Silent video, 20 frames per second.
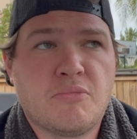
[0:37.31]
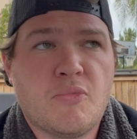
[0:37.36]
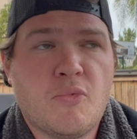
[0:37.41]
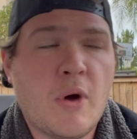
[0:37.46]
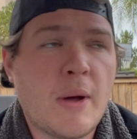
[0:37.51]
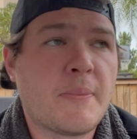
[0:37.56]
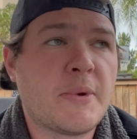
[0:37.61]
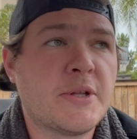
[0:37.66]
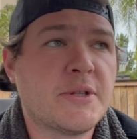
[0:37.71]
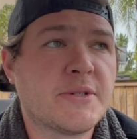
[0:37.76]

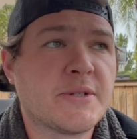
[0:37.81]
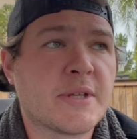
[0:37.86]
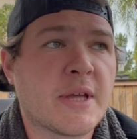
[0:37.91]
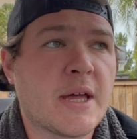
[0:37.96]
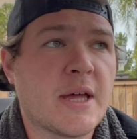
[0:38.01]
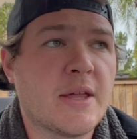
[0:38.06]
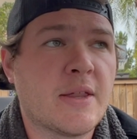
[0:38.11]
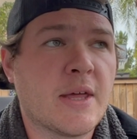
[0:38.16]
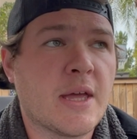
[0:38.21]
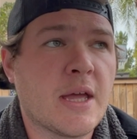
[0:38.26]
weapons
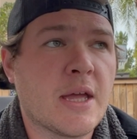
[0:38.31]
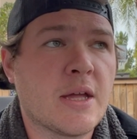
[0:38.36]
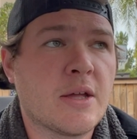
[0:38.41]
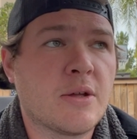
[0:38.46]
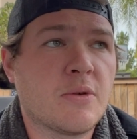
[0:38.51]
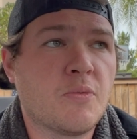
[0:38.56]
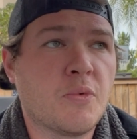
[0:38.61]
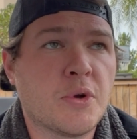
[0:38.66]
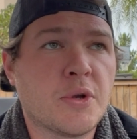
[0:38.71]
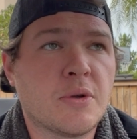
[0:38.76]
that
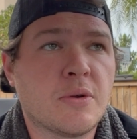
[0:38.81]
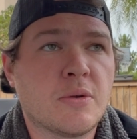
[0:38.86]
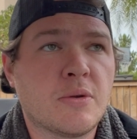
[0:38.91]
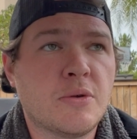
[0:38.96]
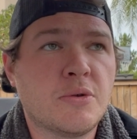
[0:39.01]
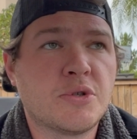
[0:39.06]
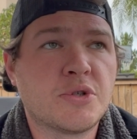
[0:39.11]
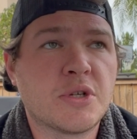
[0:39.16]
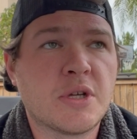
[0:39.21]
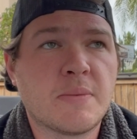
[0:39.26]
they wouldn't
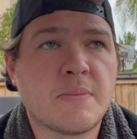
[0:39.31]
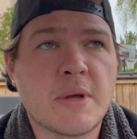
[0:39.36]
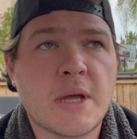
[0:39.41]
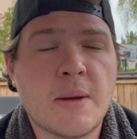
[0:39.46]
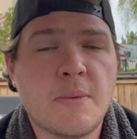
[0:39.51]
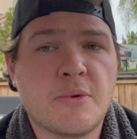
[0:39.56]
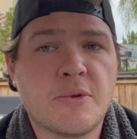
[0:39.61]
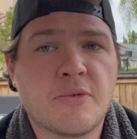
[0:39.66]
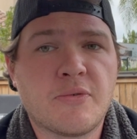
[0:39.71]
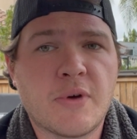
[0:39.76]
usually be
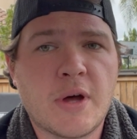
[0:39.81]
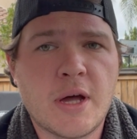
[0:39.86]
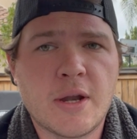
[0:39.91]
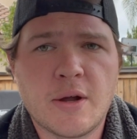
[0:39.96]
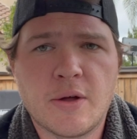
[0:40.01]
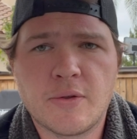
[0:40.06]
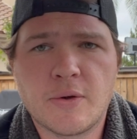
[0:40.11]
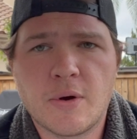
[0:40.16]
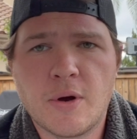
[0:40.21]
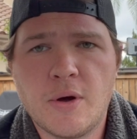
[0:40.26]
able to
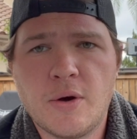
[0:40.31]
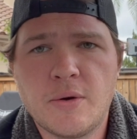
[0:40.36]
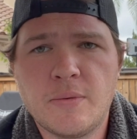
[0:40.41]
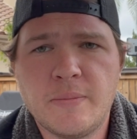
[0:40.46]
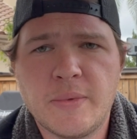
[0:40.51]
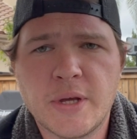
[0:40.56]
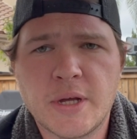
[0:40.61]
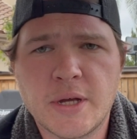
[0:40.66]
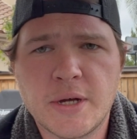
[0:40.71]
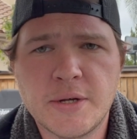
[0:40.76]
find on their
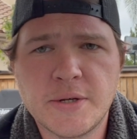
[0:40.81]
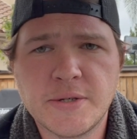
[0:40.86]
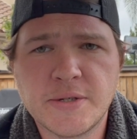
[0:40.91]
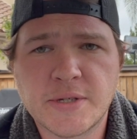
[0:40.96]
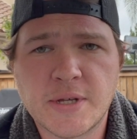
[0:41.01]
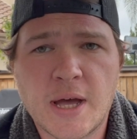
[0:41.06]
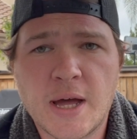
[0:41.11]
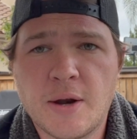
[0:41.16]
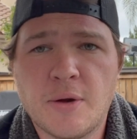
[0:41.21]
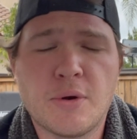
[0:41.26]
own
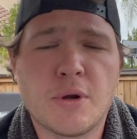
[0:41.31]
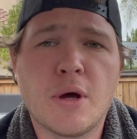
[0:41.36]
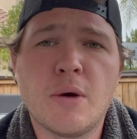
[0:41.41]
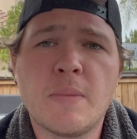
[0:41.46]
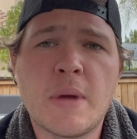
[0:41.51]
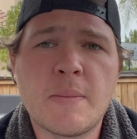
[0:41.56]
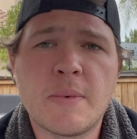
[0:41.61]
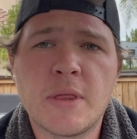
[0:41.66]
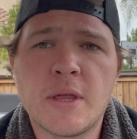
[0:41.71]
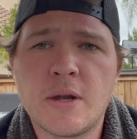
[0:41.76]
because, I don't know,
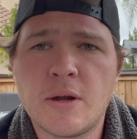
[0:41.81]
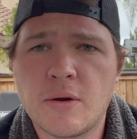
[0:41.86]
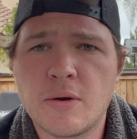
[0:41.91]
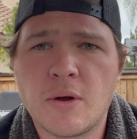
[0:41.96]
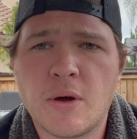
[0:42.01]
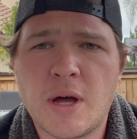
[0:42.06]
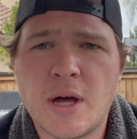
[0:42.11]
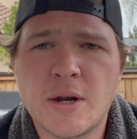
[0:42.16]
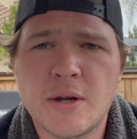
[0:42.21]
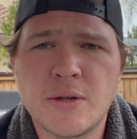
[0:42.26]
maybe they don't
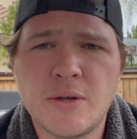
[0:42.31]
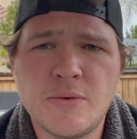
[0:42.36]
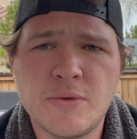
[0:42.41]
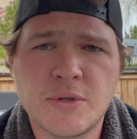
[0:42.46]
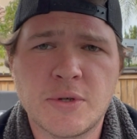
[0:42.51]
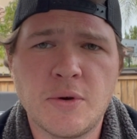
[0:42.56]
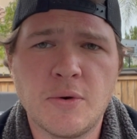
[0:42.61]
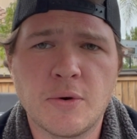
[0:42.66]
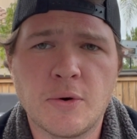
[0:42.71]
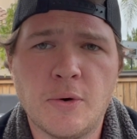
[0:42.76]
know how to
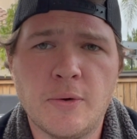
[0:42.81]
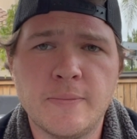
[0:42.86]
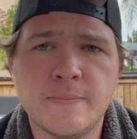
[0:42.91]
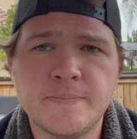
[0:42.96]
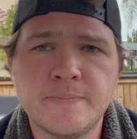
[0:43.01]
use Google.